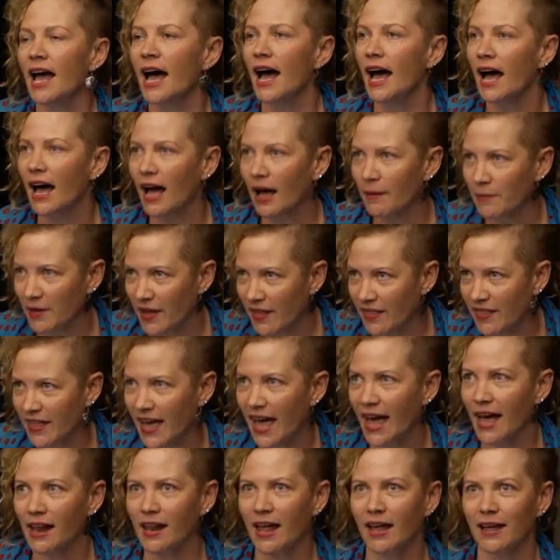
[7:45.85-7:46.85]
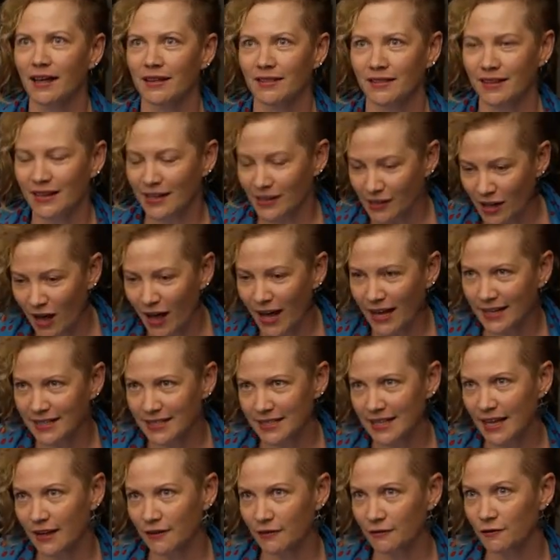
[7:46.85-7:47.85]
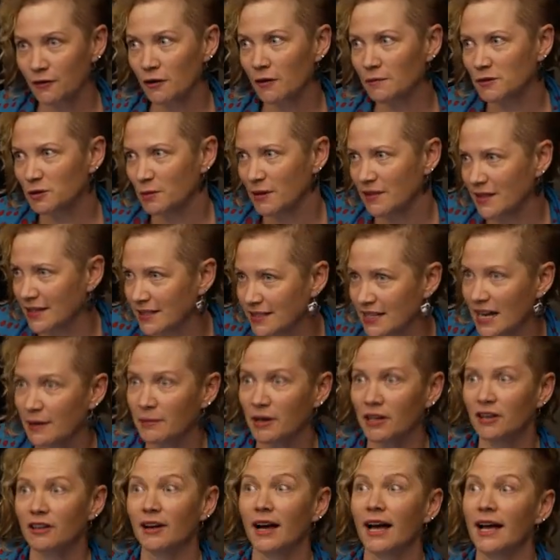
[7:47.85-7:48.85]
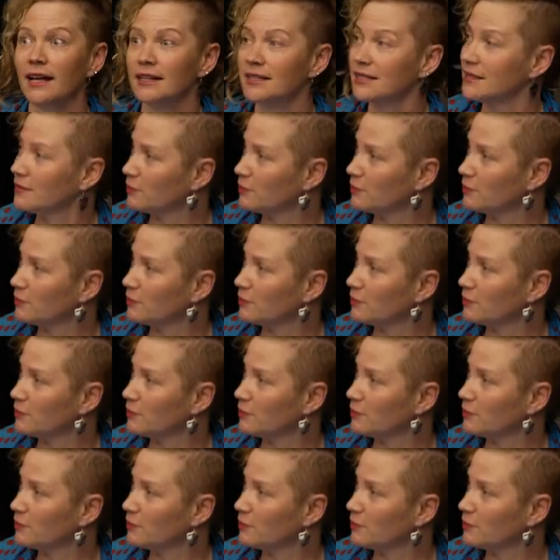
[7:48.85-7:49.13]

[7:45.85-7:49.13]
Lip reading: and the alliance they formed with the Democrats,